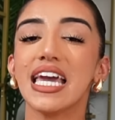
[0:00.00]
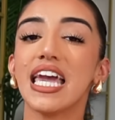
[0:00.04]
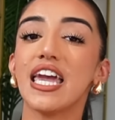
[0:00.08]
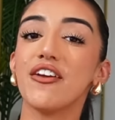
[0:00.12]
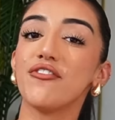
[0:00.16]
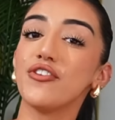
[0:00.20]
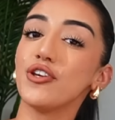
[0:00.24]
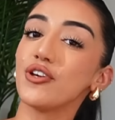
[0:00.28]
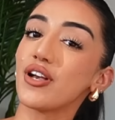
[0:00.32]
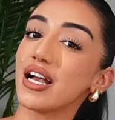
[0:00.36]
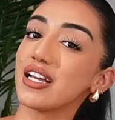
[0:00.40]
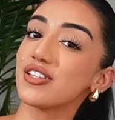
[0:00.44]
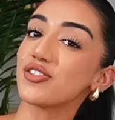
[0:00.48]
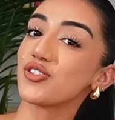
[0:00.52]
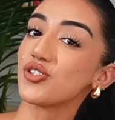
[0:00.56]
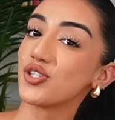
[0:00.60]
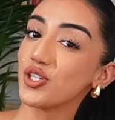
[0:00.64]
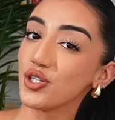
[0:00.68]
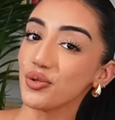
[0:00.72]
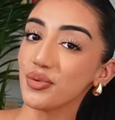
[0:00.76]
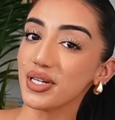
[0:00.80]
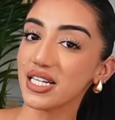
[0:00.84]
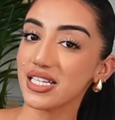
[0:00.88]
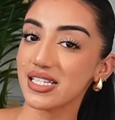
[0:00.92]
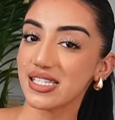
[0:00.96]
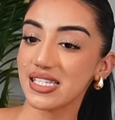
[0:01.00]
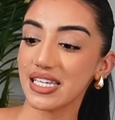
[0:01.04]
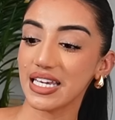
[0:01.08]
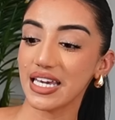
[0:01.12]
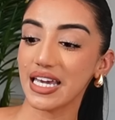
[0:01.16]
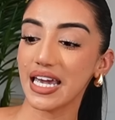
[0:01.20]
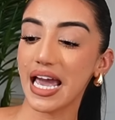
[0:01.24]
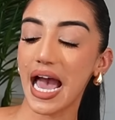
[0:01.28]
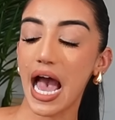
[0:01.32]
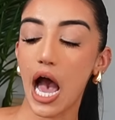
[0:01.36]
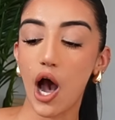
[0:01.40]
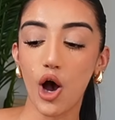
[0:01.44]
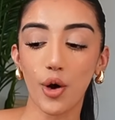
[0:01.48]
If you guys do wanna
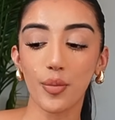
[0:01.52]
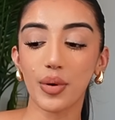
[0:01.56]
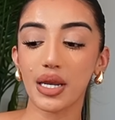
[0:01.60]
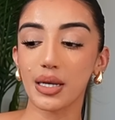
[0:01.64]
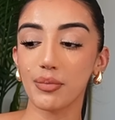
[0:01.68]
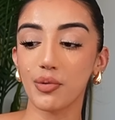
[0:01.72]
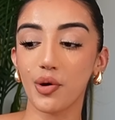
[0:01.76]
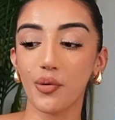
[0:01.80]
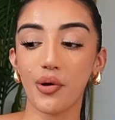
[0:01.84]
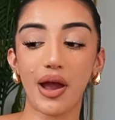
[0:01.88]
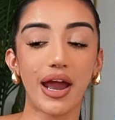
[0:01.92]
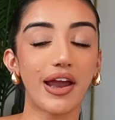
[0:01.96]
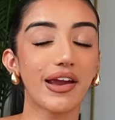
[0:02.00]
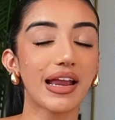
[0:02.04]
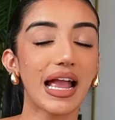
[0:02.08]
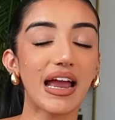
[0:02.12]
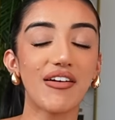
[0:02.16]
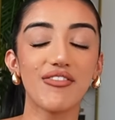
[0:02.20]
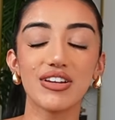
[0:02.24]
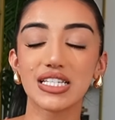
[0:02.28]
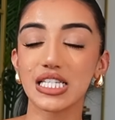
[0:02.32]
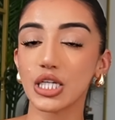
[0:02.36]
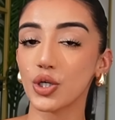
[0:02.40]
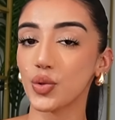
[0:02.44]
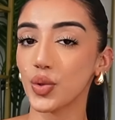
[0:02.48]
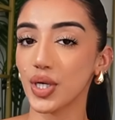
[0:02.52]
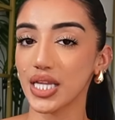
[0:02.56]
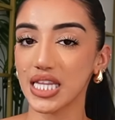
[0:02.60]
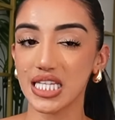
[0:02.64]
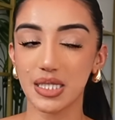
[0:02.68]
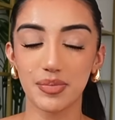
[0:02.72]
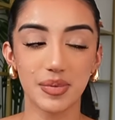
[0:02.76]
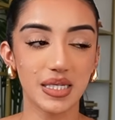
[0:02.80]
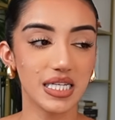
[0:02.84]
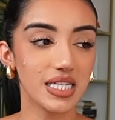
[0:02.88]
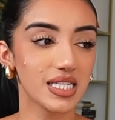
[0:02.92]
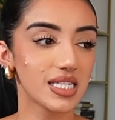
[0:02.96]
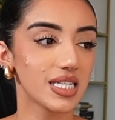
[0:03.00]
see how I'm gonna be wearing every single one of
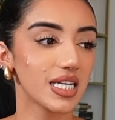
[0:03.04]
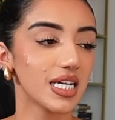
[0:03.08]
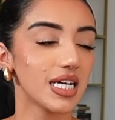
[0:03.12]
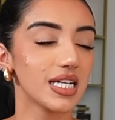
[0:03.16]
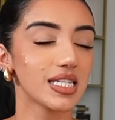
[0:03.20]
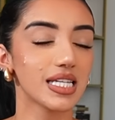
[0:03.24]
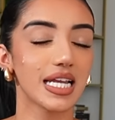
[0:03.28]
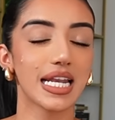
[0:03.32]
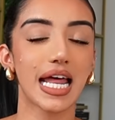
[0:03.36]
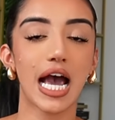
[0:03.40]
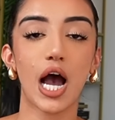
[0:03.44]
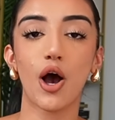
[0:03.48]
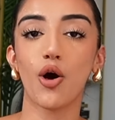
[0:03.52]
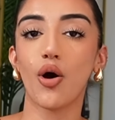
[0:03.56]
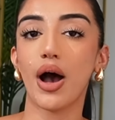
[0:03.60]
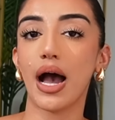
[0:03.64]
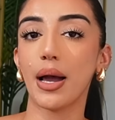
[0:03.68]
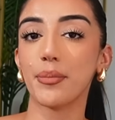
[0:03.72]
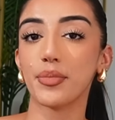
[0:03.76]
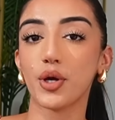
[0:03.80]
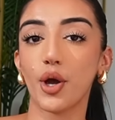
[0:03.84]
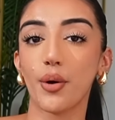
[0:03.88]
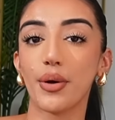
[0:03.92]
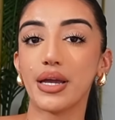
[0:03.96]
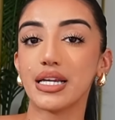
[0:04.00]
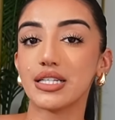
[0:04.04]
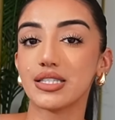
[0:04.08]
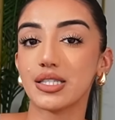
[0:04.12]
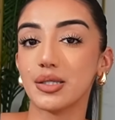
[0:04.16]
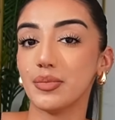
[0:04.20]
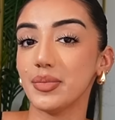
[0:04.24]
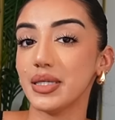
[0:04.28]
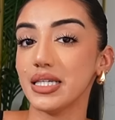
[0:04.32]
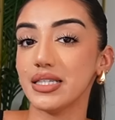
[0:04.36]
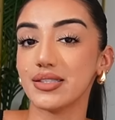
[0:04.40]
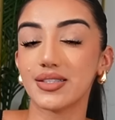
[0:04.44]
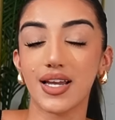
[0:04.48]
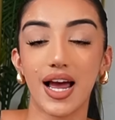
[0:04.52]
these pieces and how I'm going to
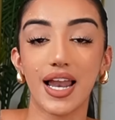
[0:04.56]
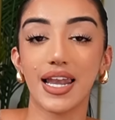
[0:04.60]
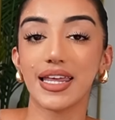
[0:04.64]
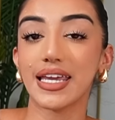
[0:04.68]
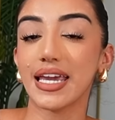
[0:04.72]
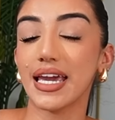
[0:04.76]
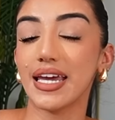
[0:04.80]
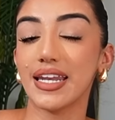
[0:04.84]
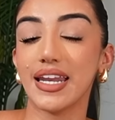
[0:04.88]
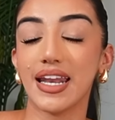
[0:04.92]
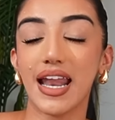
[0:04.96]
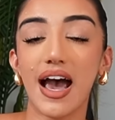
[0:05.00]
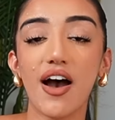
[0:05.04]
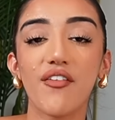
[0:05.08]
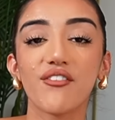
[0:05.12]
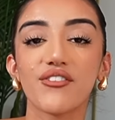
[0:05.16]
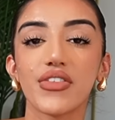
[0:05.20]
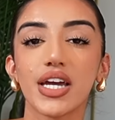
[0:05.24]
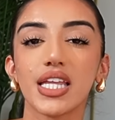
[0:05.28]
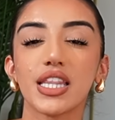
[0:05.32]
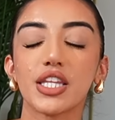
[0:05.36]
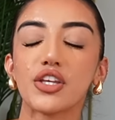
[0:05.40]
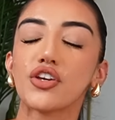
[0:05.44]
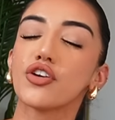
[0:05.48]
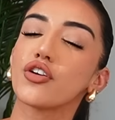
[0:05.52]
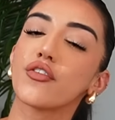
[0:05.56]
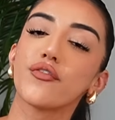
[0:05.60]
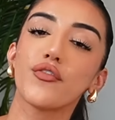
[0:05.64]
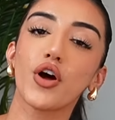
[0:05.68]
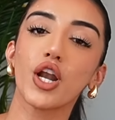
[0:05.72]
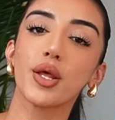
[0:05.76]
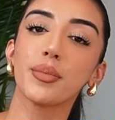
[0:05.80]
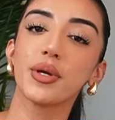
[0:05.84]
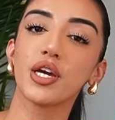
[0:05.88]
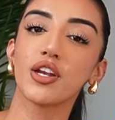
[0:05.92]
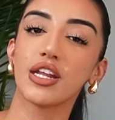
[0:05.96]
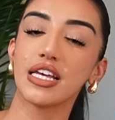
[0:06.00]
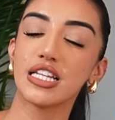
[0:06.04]
be styling it in an outfit, then you can
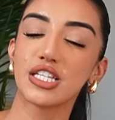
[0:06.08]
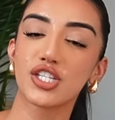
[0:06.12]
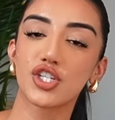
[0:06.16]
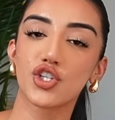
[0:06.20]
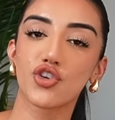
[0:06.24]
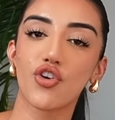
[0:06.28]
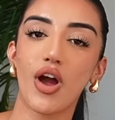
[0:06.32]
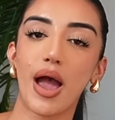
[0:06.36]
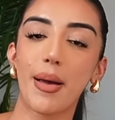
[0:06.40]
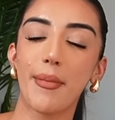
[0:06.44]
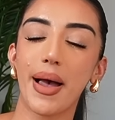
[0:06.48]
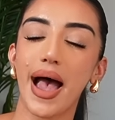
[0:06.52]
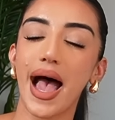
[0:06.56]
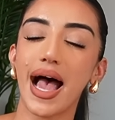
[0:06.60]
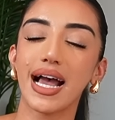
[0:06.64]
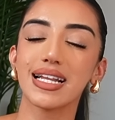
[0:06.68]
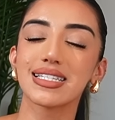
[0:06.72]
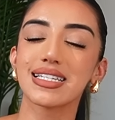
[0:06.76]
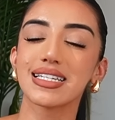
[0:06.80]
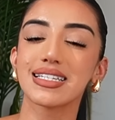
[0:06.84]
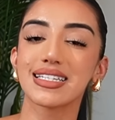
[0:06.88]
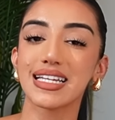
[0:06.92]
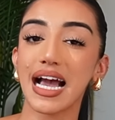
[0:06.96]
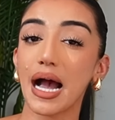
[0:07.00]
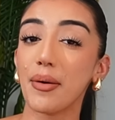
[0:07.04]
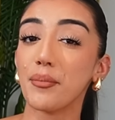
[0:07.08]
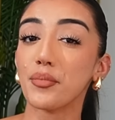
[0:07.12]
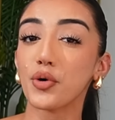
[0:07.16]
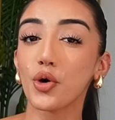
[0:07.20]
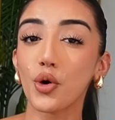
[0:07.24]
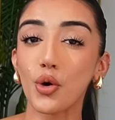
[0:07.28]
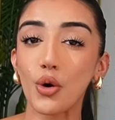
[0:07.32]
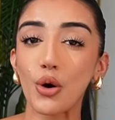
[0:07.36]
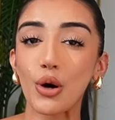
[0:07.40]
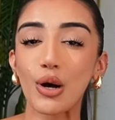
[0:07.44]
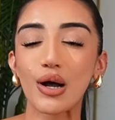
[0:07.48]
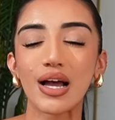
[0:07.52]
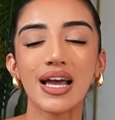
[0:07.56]
follow me on Instagram at
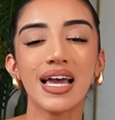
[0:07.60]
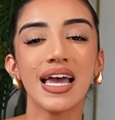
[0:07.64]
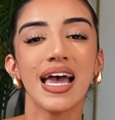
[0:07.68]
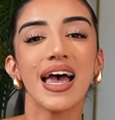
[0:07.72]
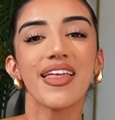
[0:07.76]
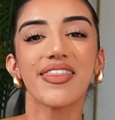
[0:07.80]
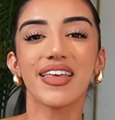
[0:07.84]
tamkaur.